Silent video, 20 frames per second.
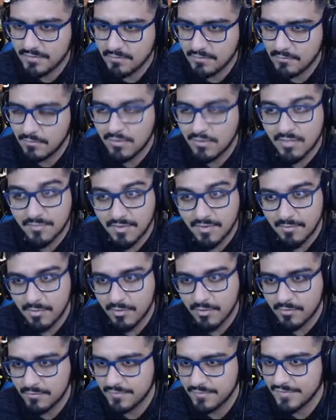Look at the big
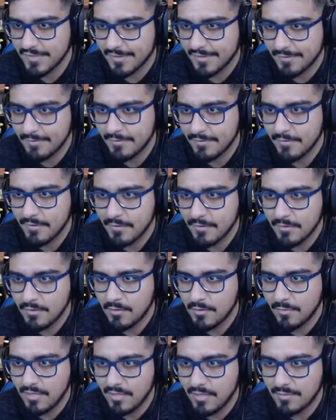pearl, sick.
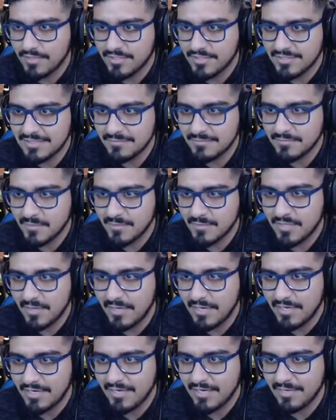Oh wait, let me, can I,
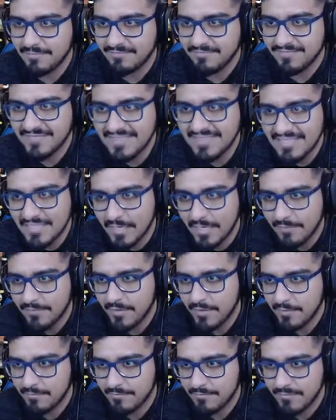can I, yeah, yeah,
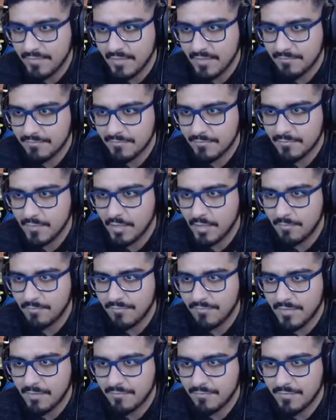yeah no,
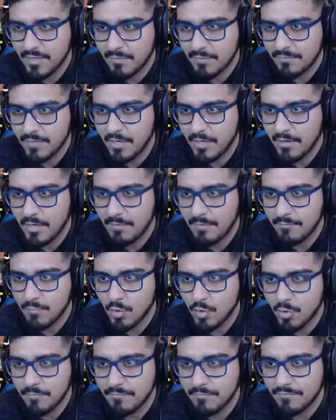no, no, no, oh,
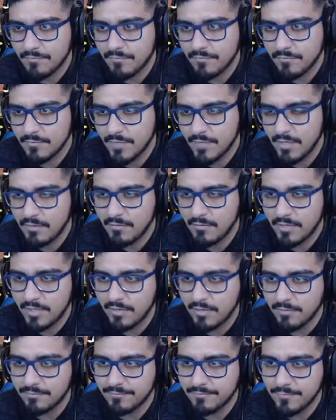oh, yeah. okay,
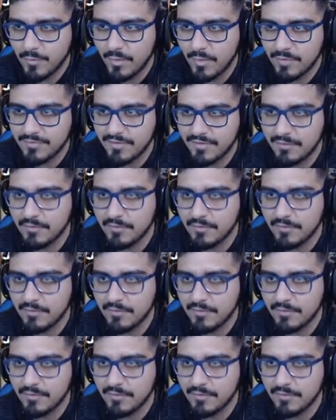no, no items there.